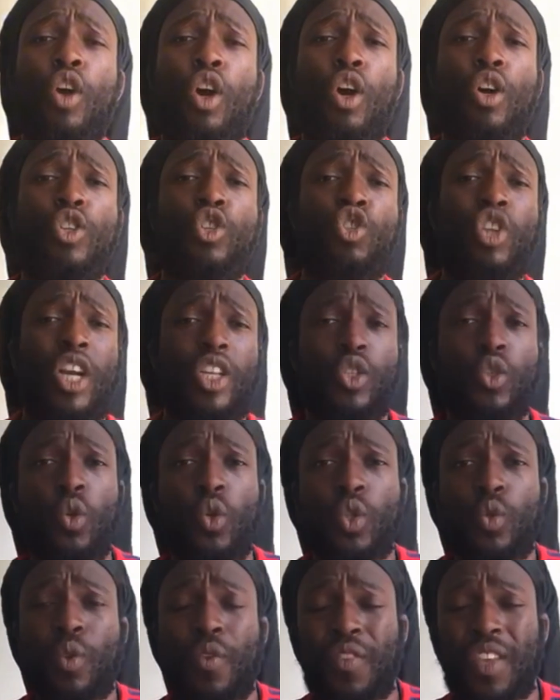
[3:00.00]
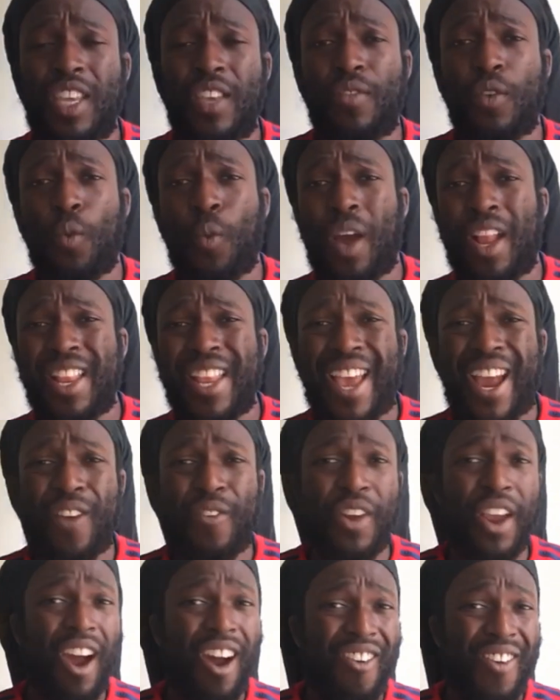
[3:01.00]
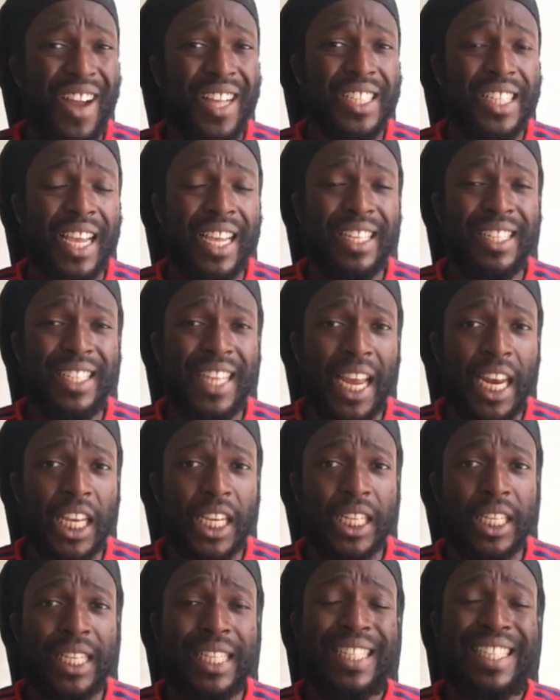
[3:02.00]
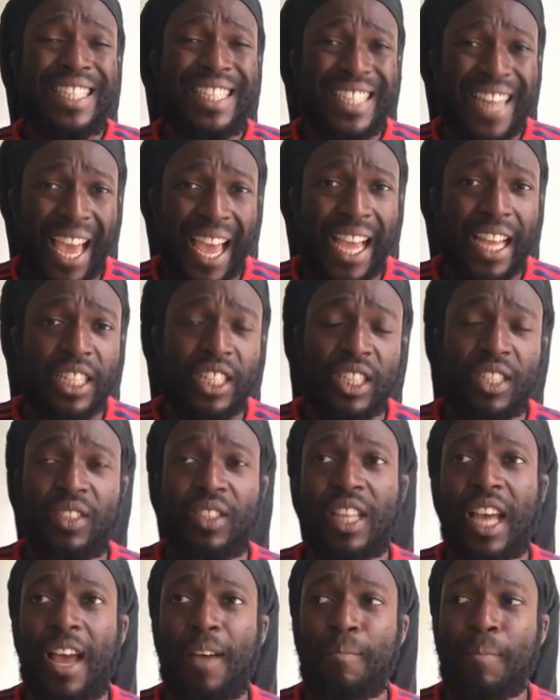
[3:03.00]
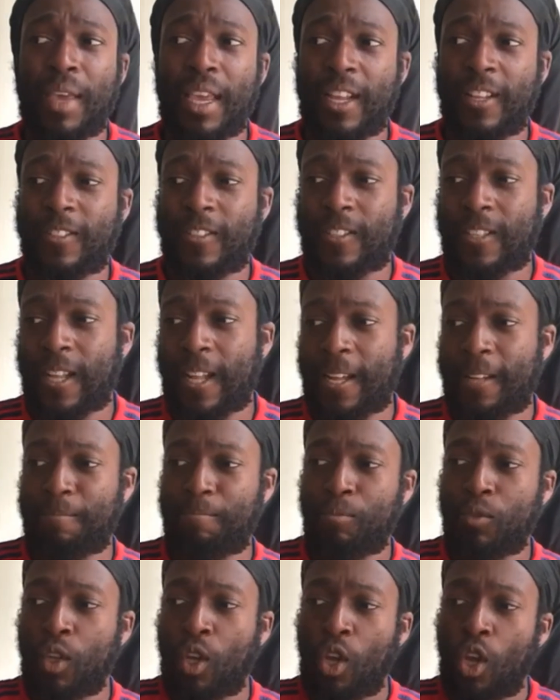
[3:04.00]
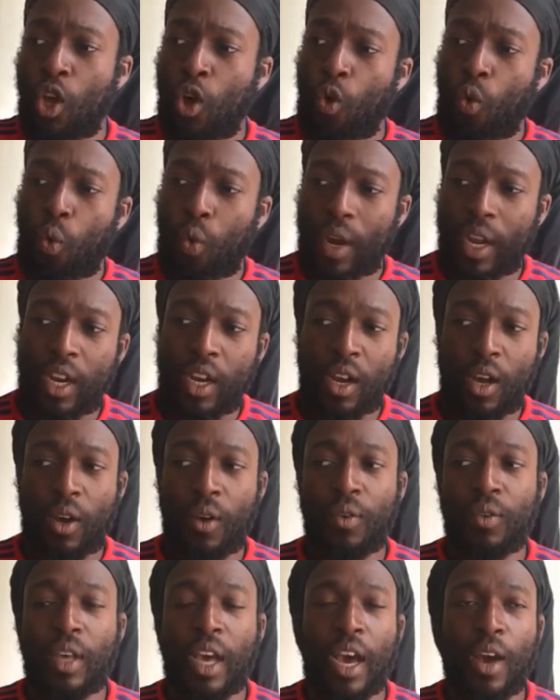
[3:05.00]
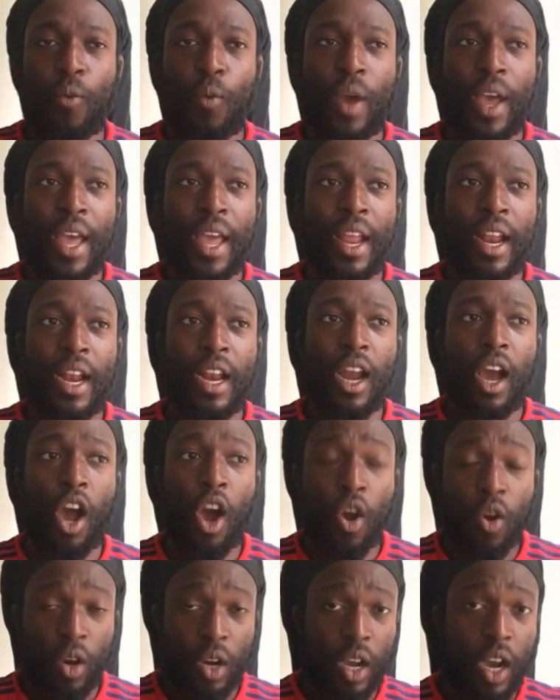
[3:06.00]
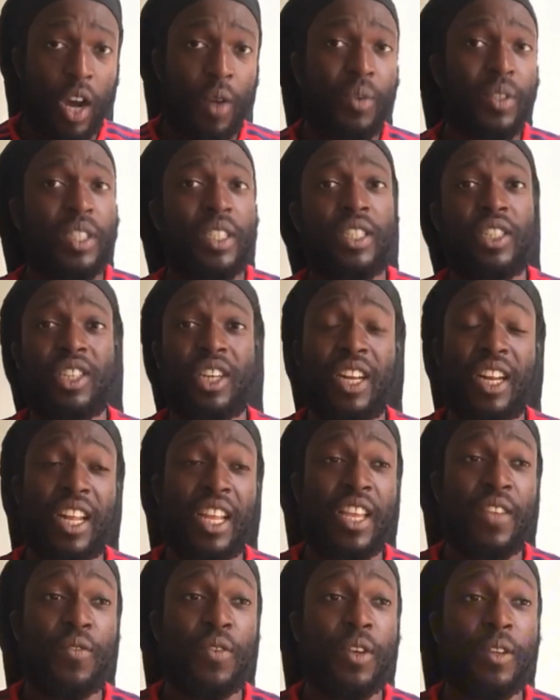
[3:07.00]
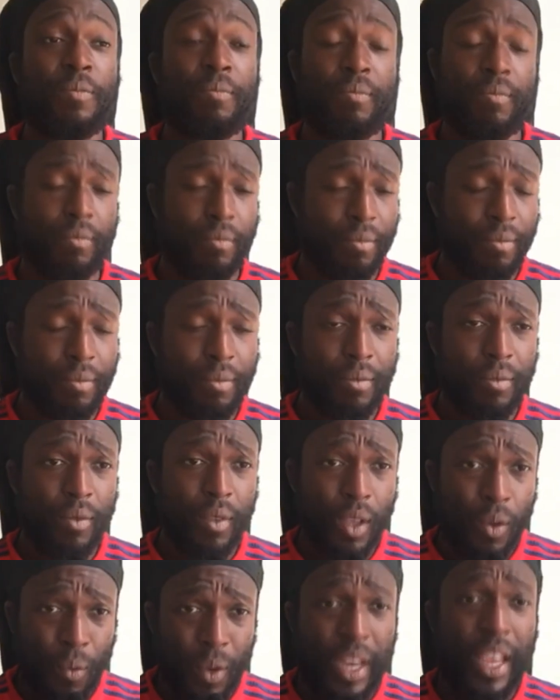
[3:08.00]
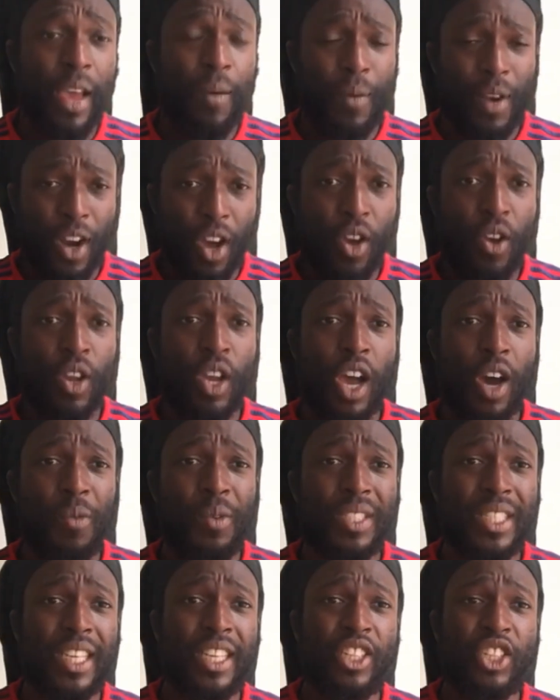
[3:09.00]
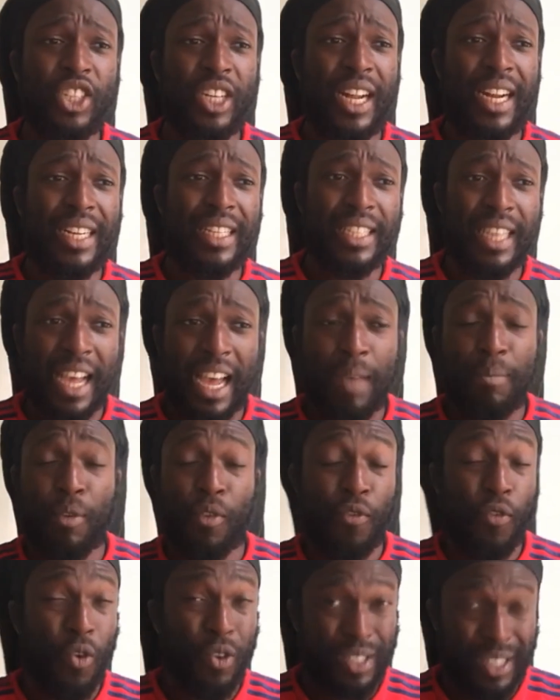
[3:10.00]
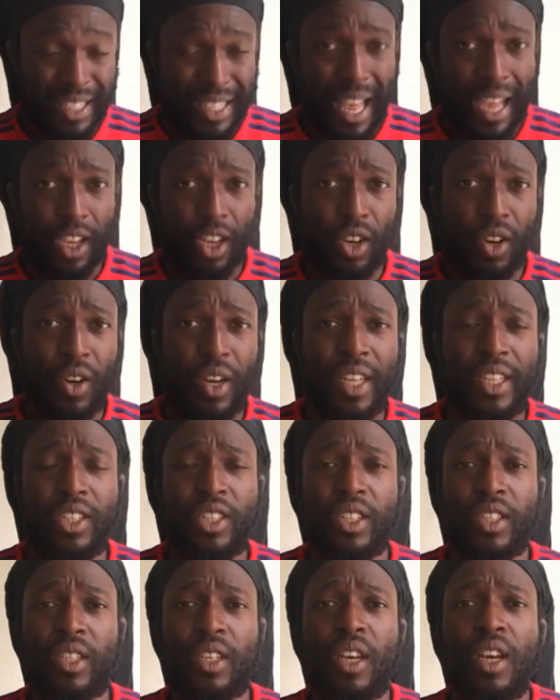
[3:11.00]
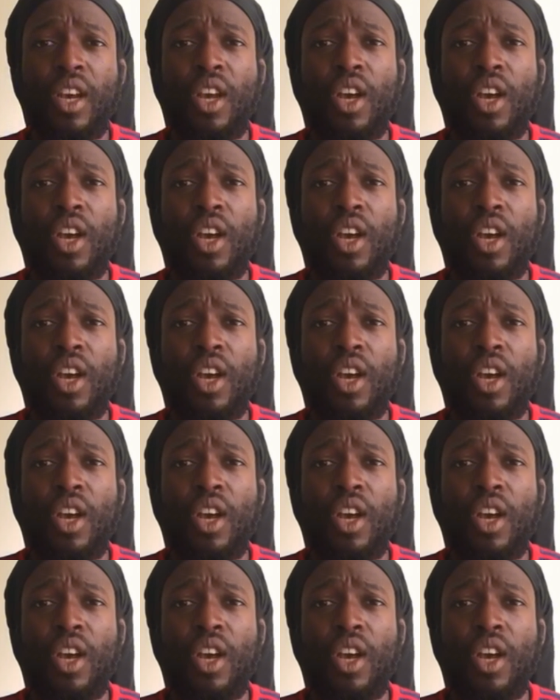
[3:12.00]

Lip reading: the contract talks with Ethan Nwaneri are at a delicate stage. And that means that we know that when Odegaard was injured, when Odegaard was injured at the time before Saka got injured,